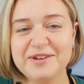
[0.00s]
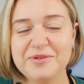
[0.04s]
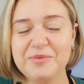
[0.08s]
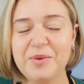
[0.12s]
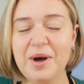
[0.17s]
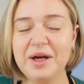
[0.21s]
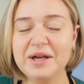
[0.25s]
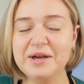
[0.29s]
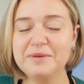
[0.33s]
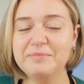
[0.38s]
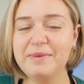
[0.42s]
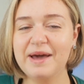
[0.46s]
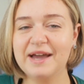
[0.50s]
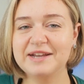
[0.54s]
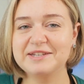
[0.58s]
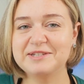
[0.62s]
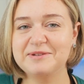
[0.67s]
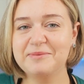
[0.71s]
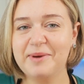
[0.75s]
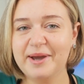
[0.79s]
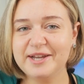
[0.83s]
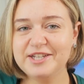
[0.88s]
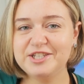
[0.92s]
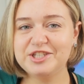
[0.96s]
and welcome back
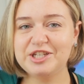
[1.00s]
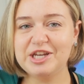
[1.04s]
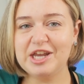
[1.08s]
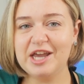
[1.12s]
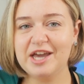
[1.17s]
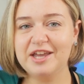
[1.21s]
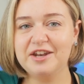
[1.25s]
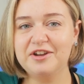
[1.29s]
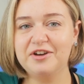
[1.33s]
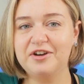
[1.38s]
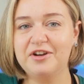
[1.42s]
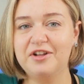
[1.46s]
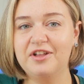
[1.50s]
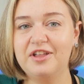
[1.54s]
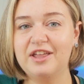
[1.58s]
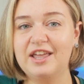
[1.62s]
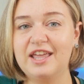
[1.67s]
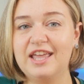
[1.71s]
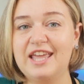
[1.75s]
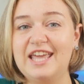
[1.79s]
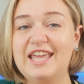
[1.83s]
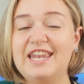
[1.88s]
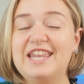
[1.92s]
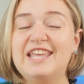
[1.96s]
to my channel.
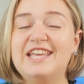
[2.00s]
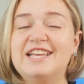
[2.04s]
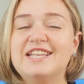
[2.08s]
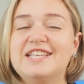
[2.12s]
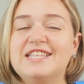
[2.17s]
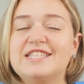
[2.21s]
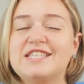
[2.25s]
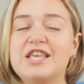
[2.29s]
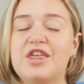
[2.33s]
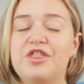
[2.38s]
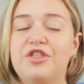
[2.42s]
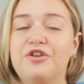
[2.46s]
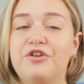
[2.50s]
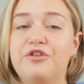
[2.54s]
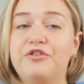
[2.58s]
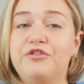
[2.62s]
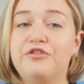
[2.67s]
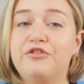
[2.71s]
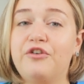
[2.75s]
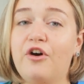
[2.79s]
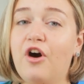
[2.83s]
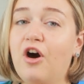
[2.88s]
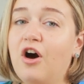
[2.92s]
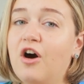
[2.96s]
It is the
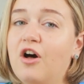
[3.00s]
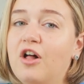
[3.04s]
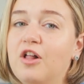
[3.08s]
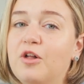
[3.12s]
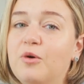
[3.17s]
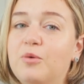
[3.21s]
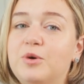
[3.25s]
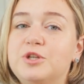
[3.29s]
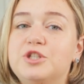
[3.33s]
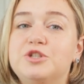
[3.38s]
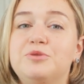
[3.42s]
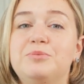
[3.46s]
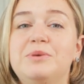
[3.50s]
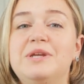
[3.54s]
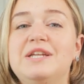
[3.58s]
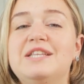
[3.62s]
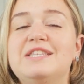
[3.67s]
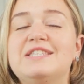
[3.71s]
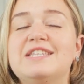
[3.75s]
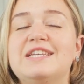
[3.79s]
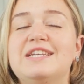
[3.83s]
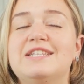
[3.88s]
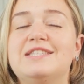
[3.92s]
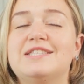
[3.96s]
fall, which
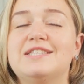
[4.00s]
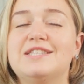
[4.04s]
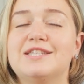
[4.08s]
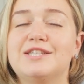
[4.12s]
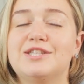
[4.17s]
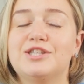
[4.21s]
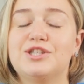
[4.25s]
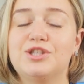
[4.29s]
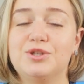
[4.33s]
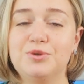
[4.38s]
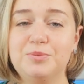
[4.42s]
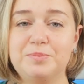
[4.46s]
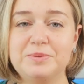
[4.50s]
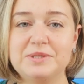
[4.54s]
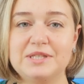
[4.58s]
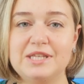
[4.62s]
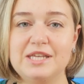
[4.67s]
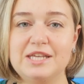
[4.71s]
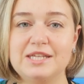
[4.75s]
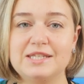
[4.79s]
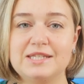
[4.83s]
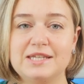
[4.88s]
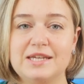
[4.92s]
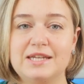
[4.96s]
means it's soup
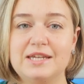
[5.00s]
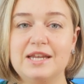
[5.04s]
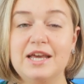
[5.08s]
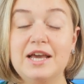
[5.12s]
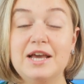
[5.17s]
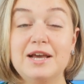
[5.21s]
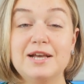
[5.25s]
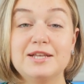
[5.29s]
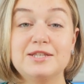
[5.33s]
season.